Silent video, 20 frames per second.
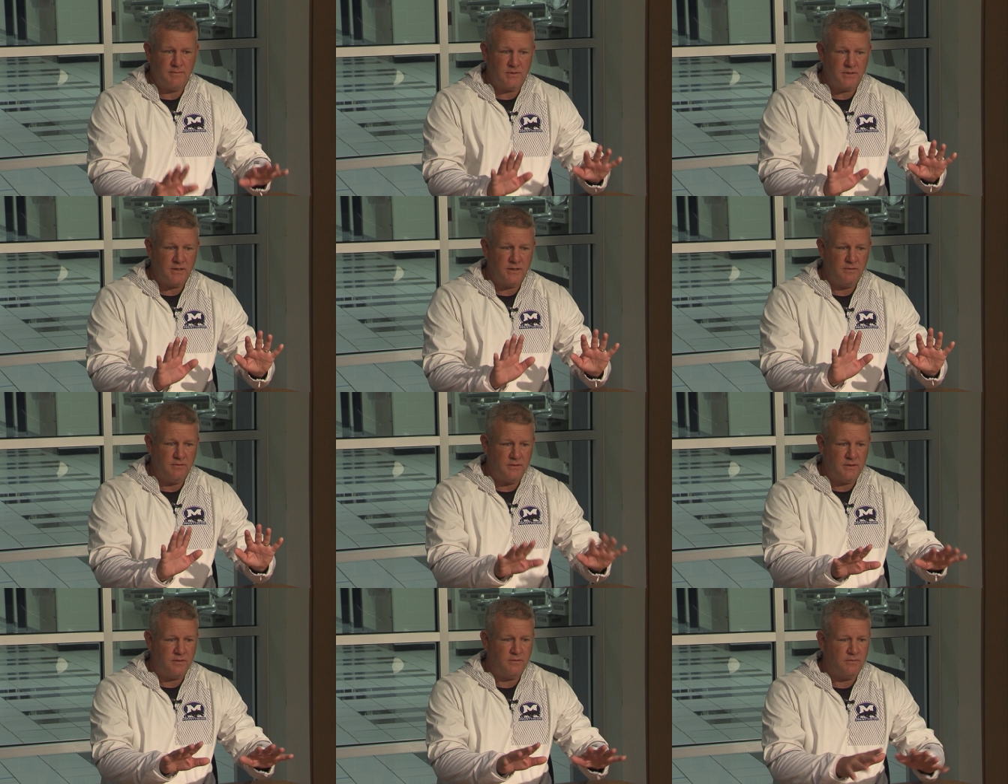But
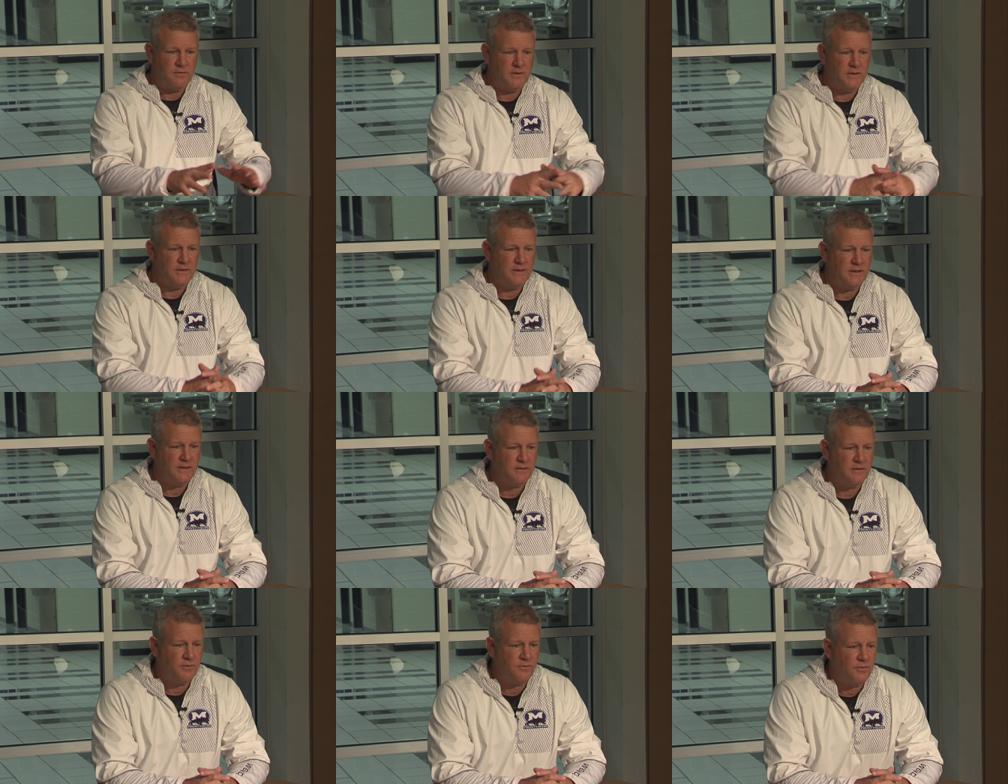they
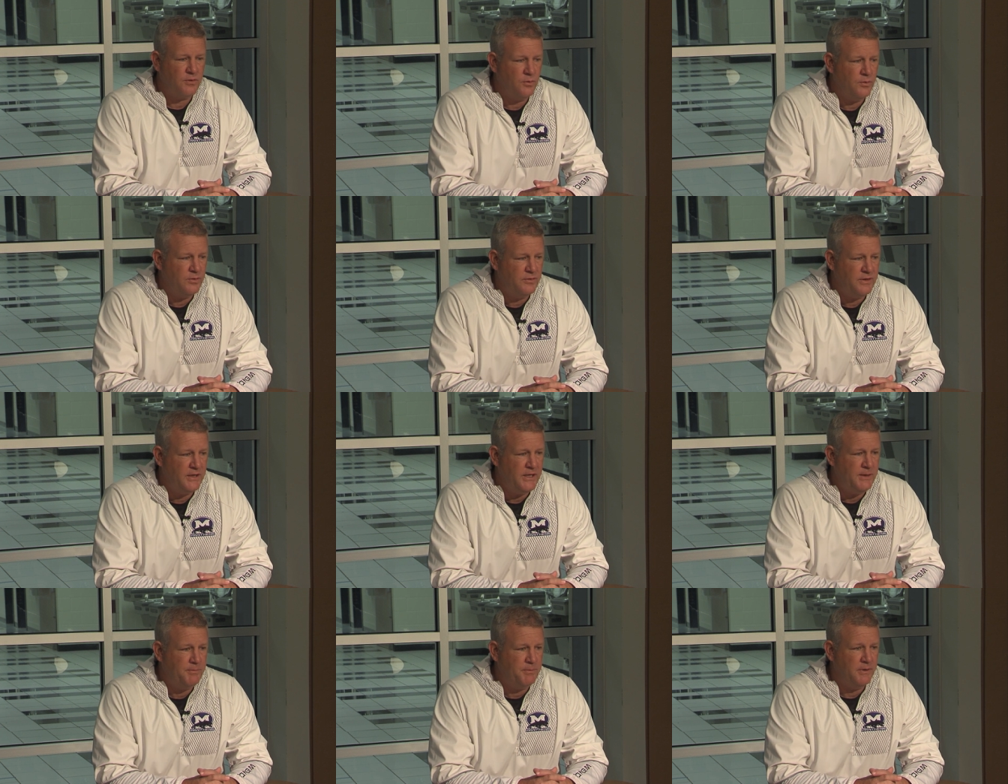like to throw it
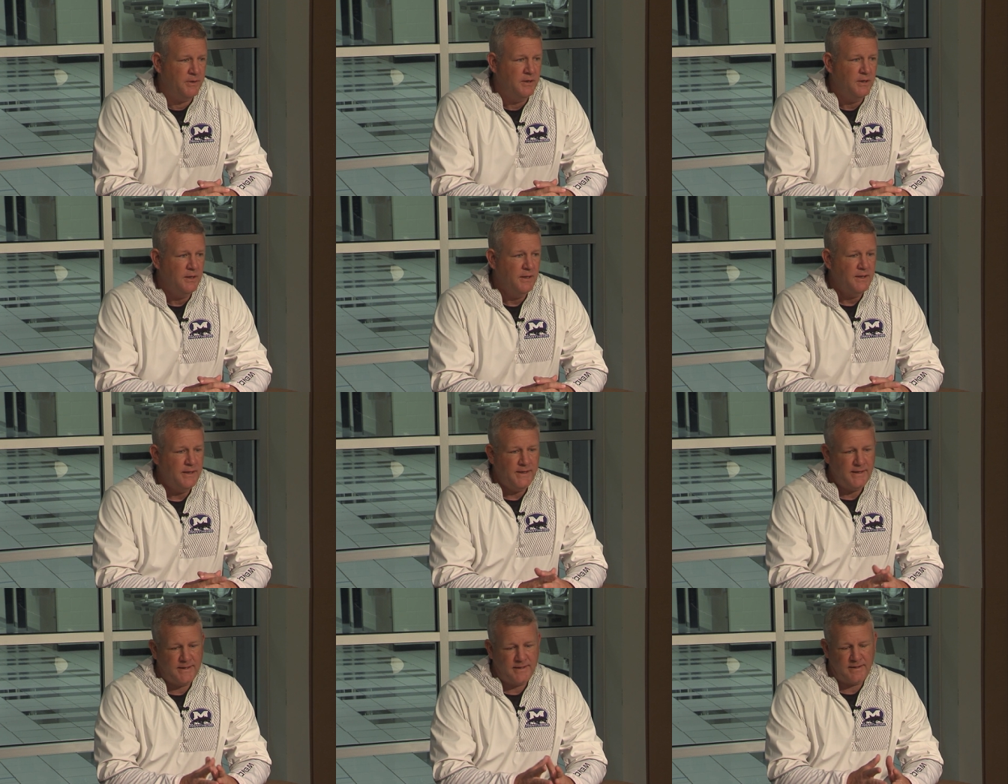deep, and
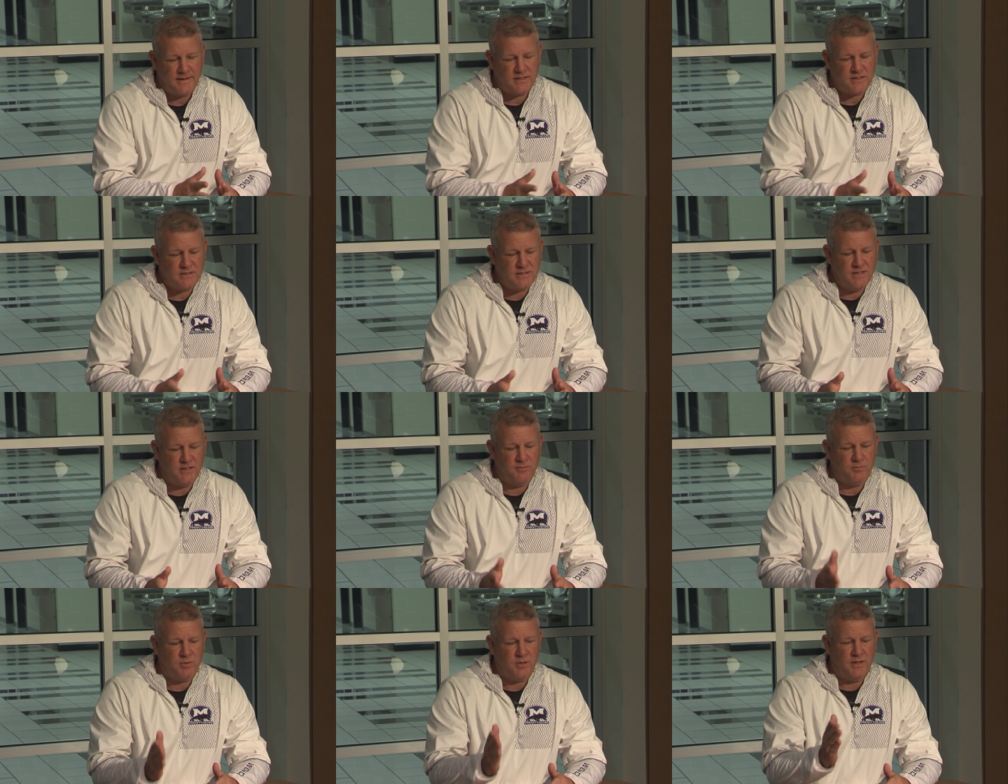he can
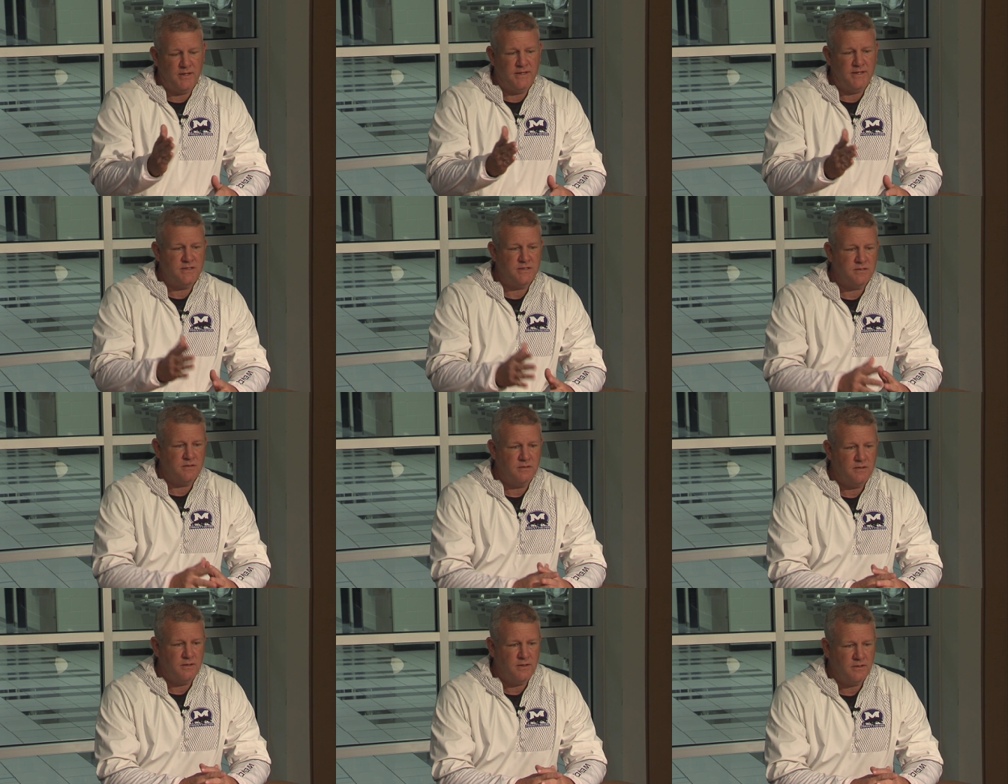extend plays,
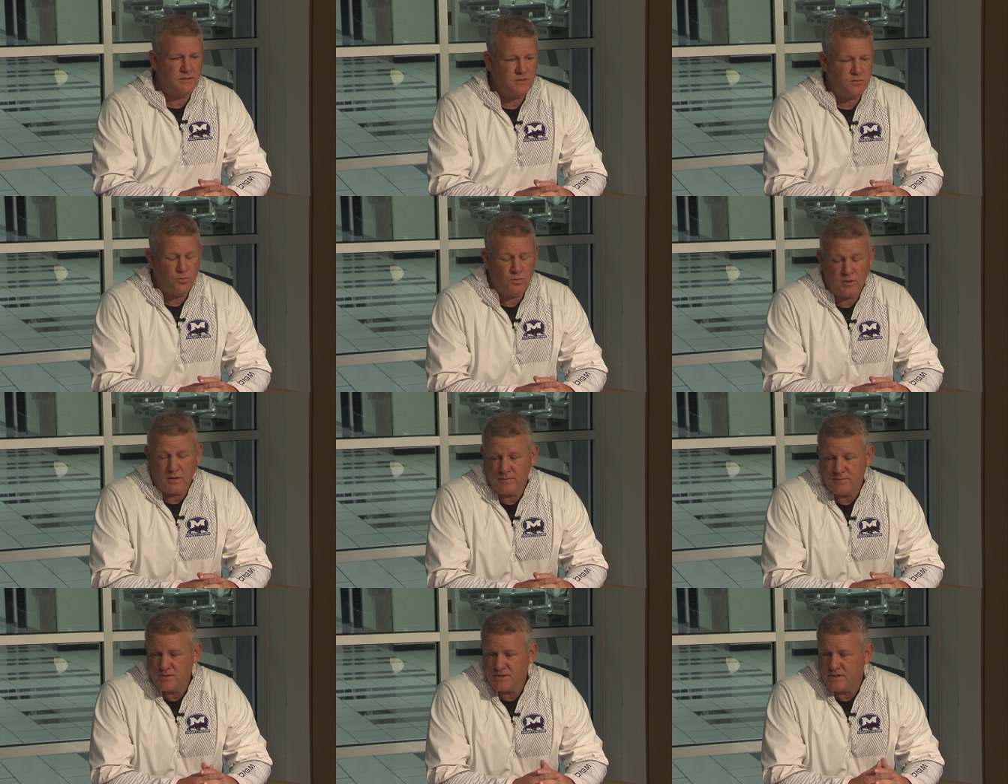and so we're
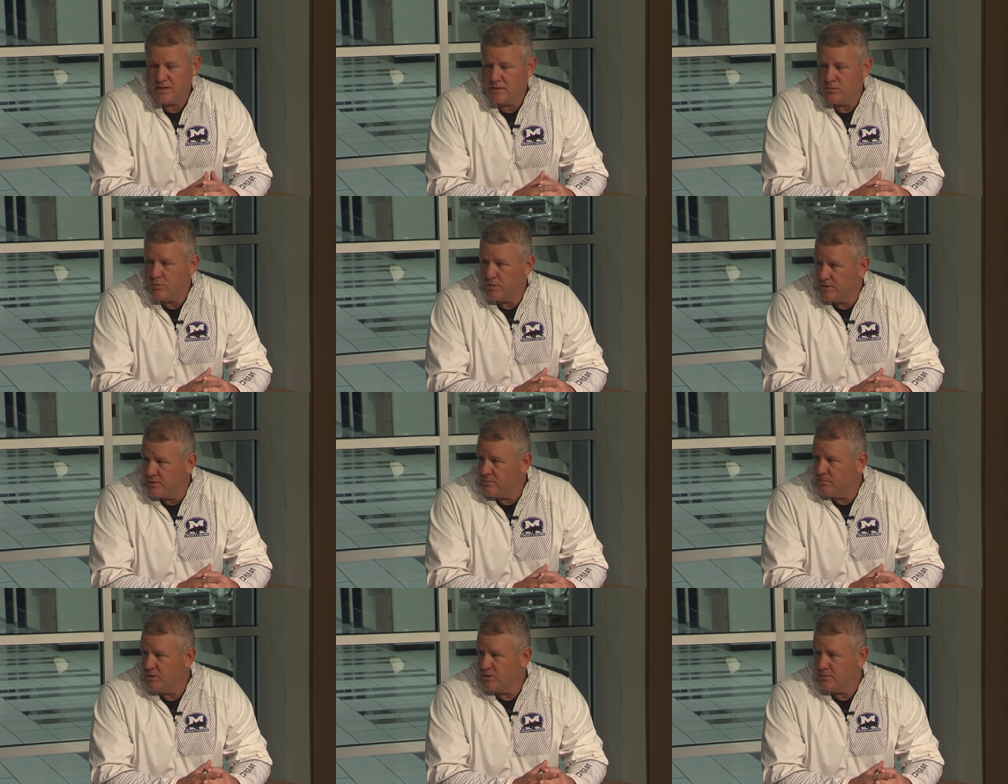going to have to stay
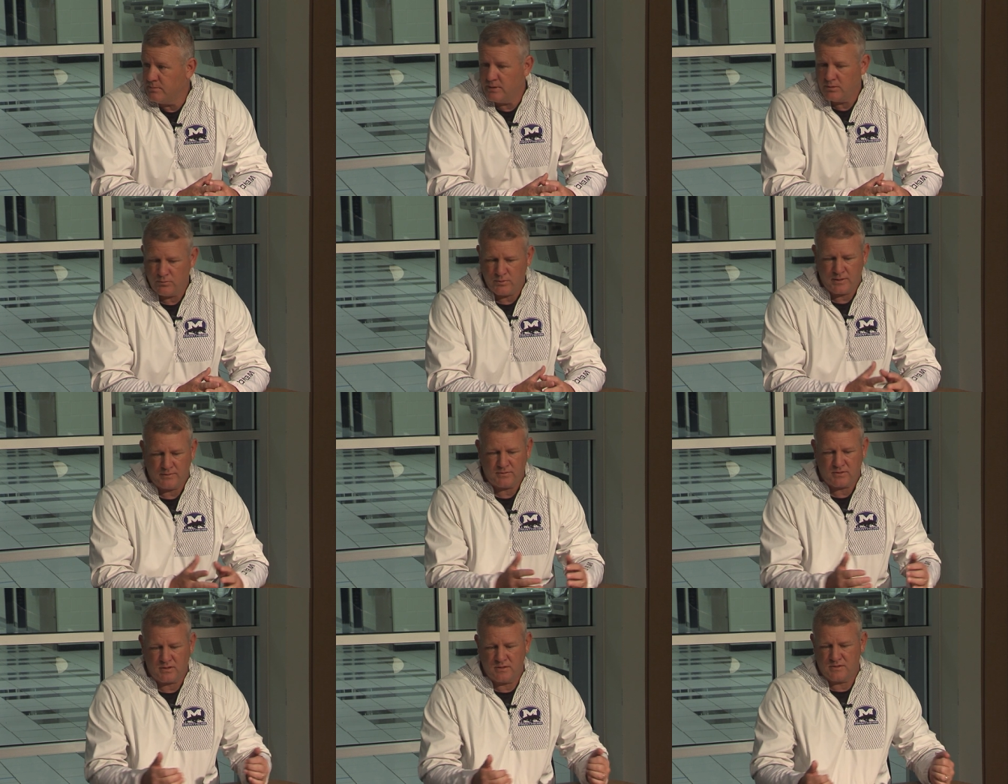with him a little bit.
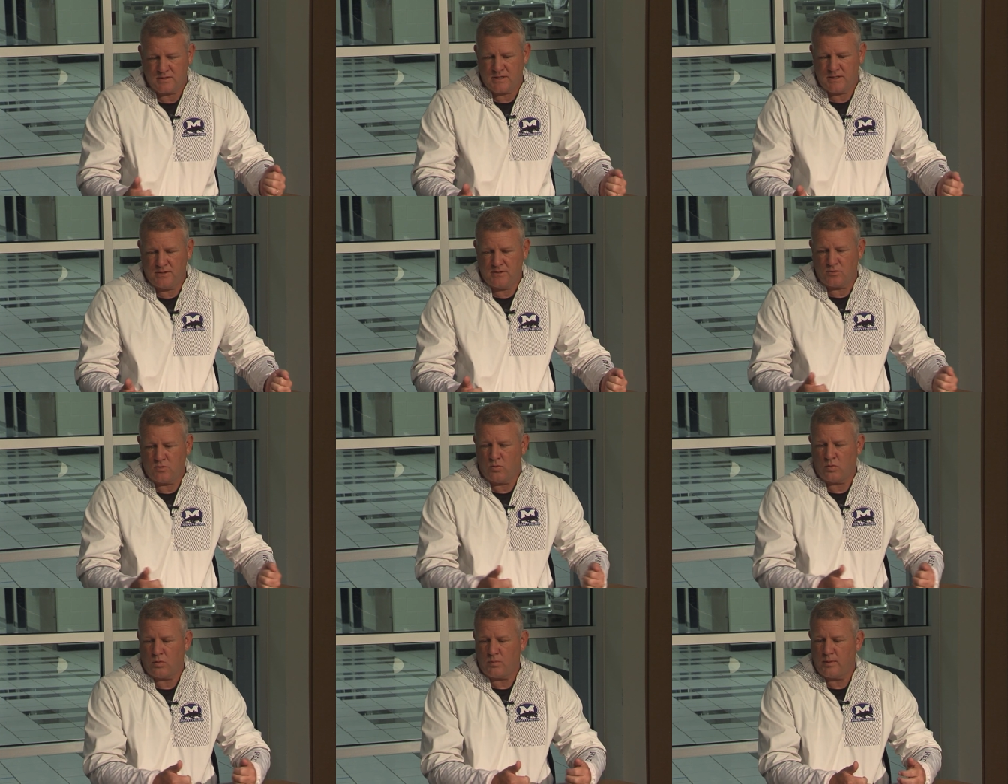We have to contain
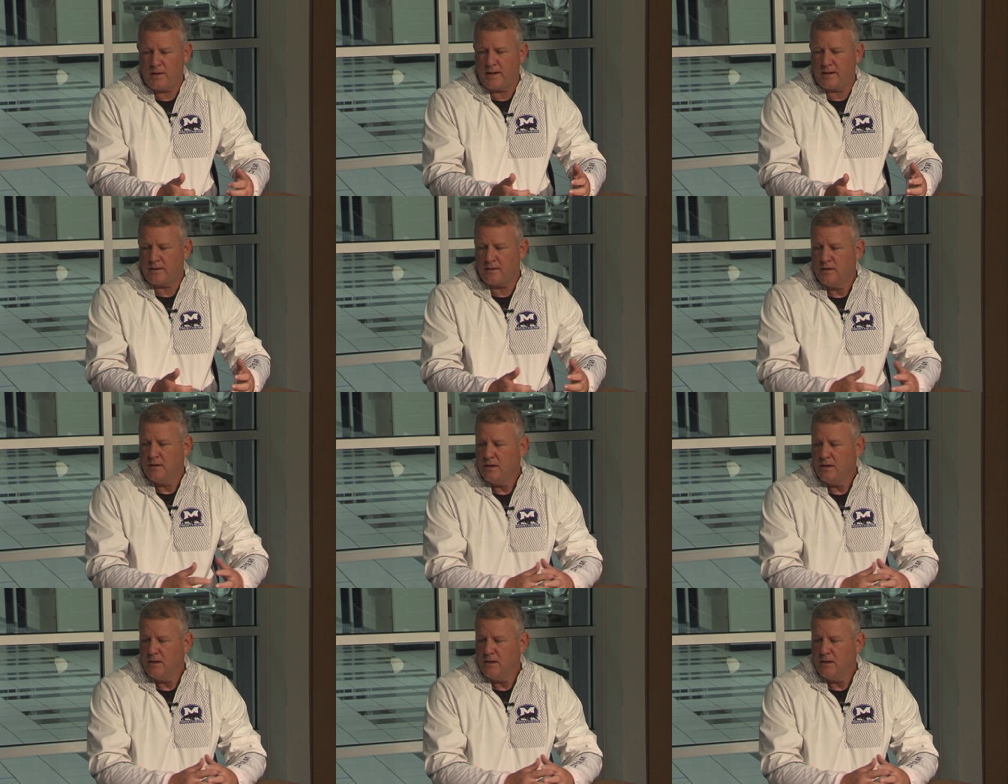the quarterback,